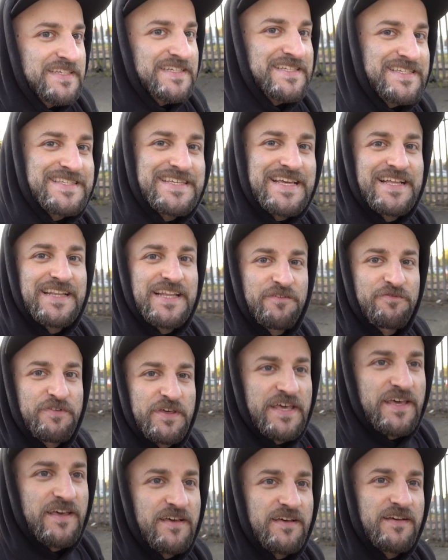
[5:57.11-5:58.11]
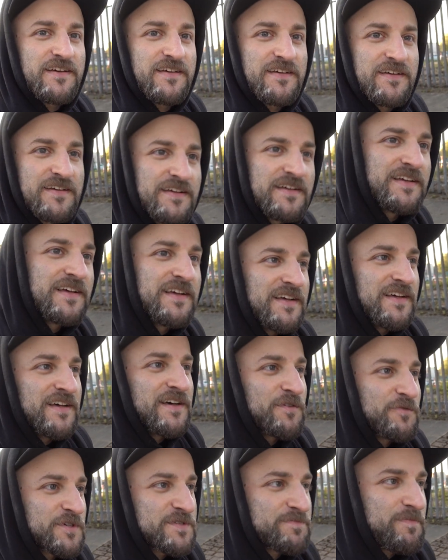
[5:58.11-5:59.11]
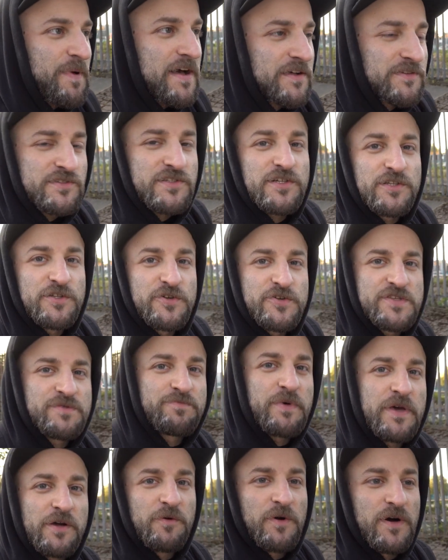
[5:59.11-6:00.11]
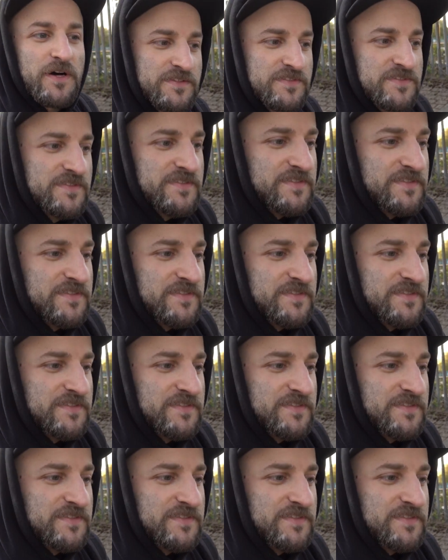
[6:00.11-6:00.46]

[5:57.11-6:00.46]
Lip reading: c'est la vie. Was bound to lose a big one.